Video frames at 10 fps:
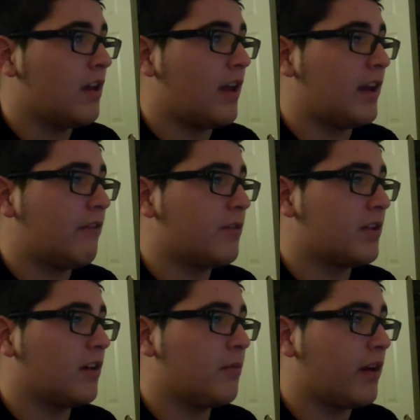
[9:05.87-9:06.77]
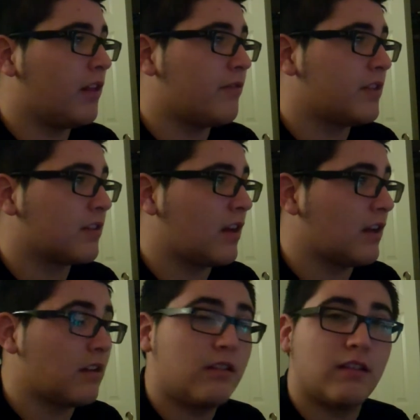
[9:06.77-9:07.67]
And Evan Dunham, I love this
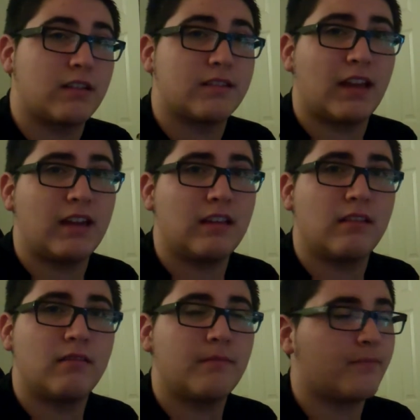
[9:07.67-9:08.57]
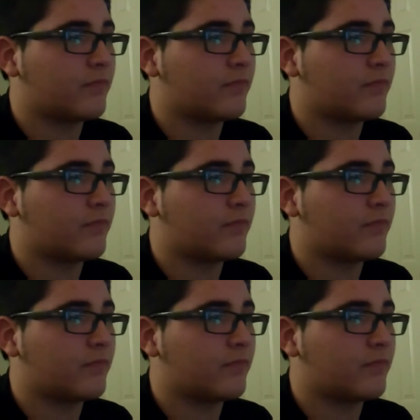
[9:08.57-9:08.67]
guy. Exciting,